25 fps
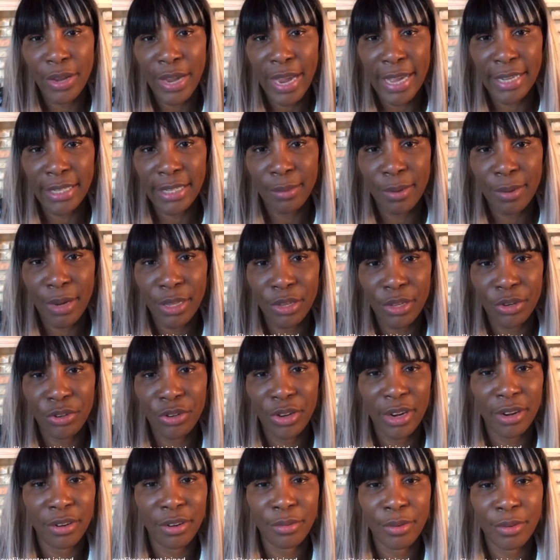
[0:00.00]
asked about the
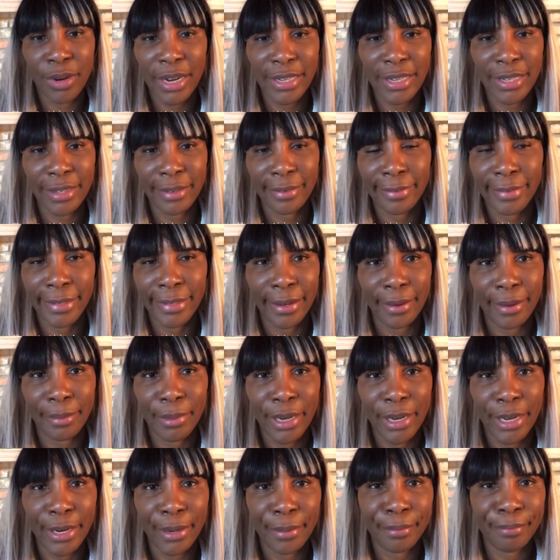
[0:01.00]
journal. why I should have thought
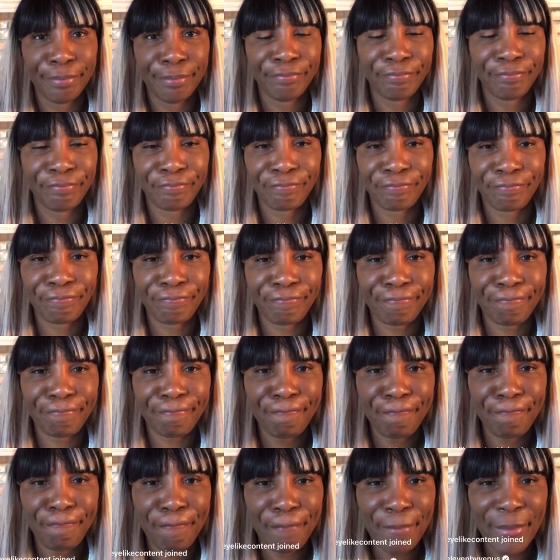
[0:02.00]
about it.
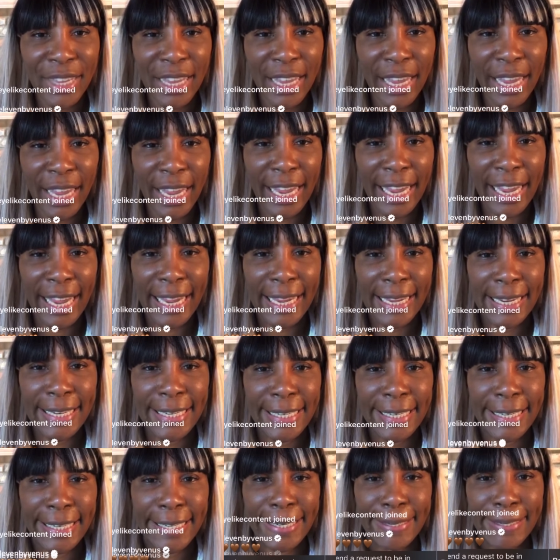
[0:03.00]
And
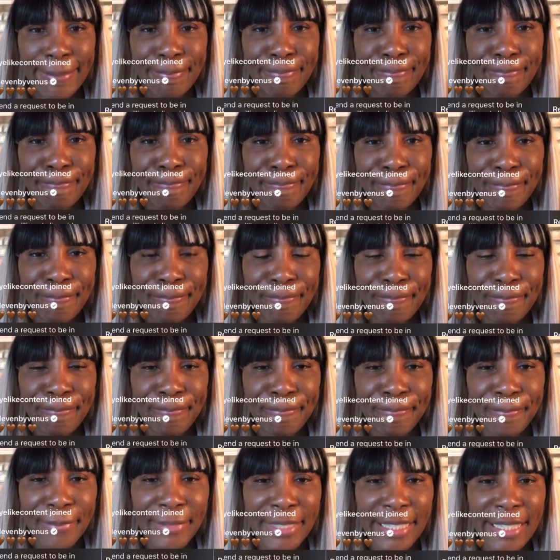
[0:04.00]
um,
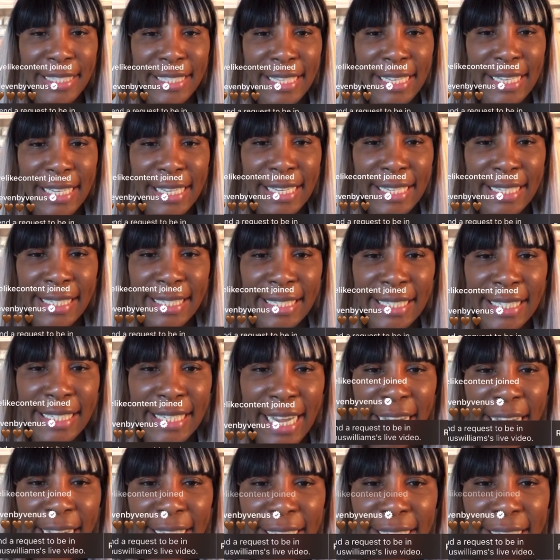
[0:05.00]

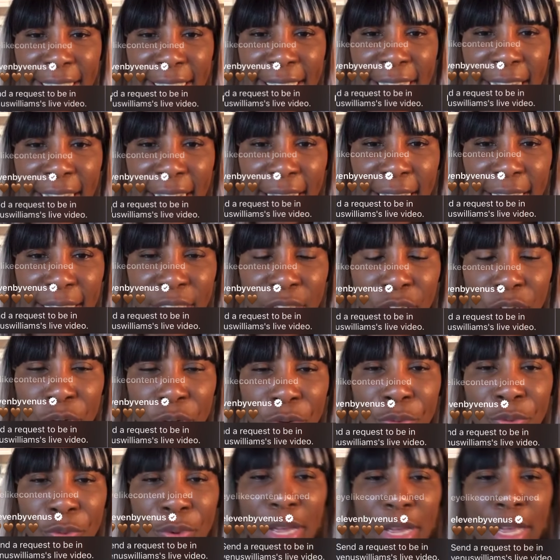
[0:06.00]
yes,
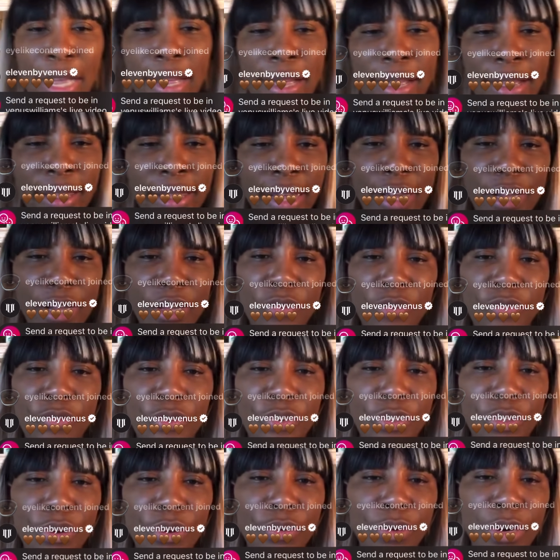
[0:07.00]
so thank you for
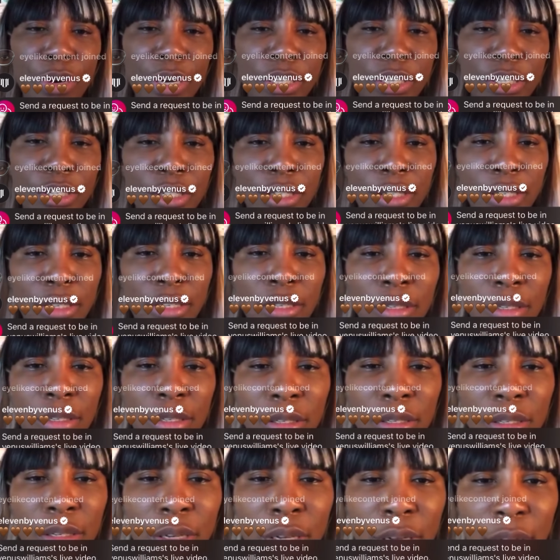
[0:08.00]
the
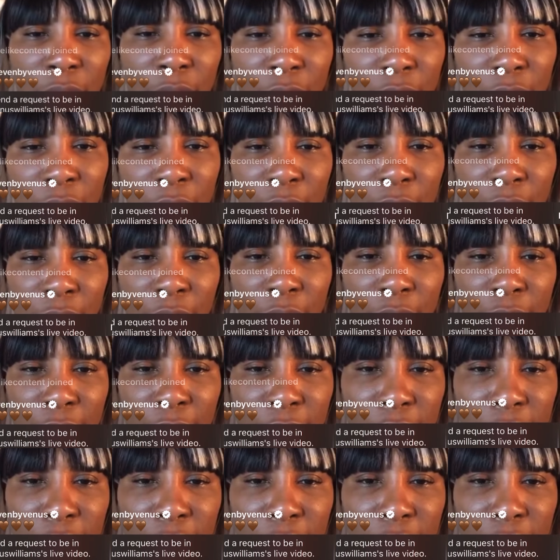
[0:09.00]
questions. If